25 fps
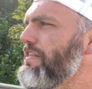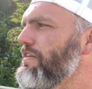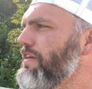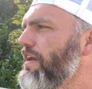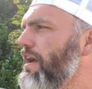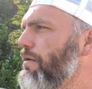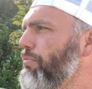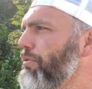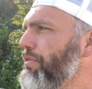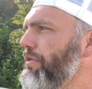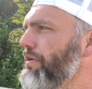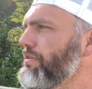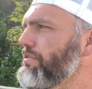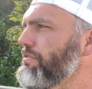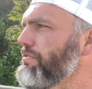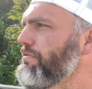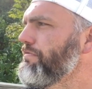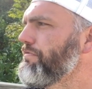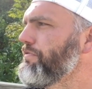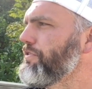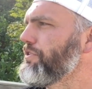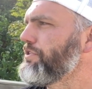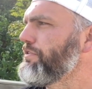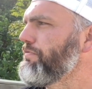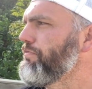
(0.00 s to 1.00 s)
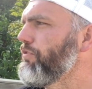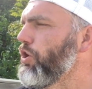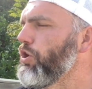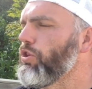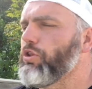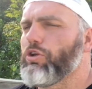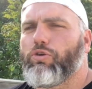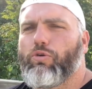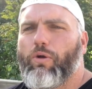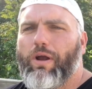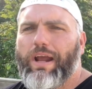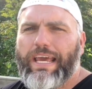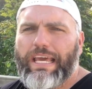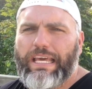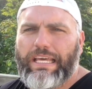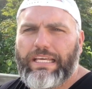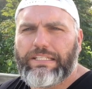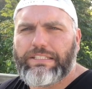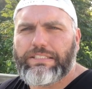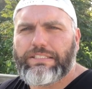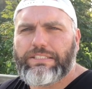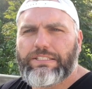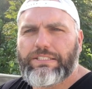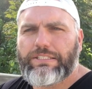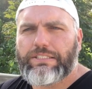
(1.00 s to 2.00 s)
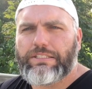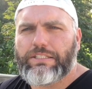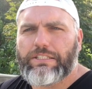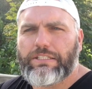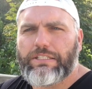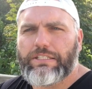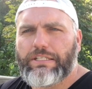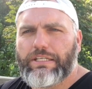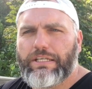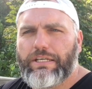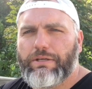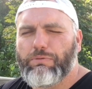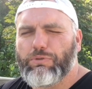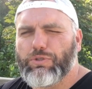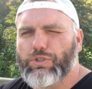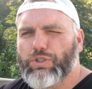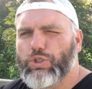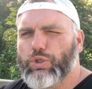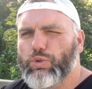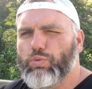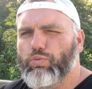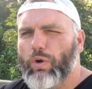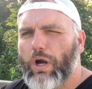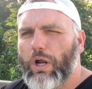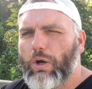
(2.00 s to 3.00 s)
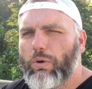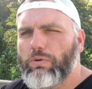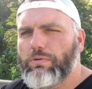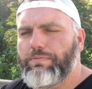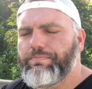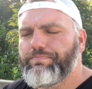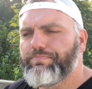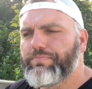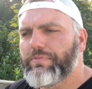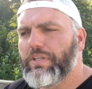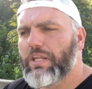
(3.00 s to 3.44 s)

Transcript: is a couple things. First of all, the grains. It was 2-row.